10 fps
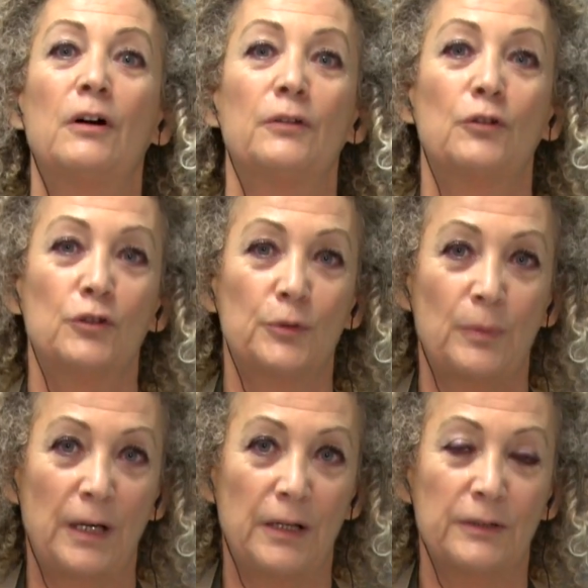on those
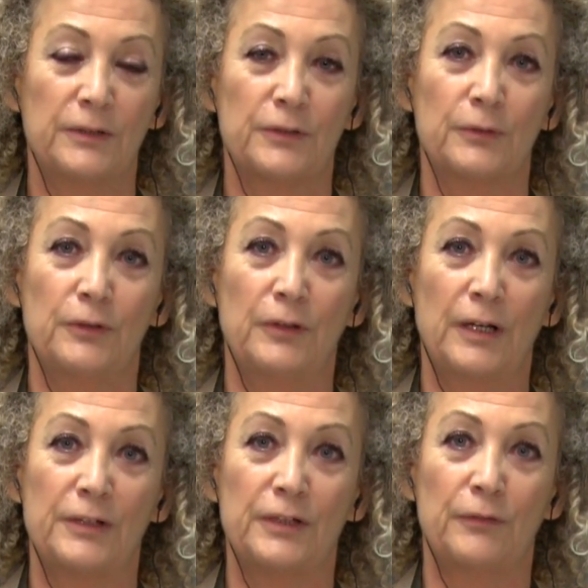planes. So the U.S.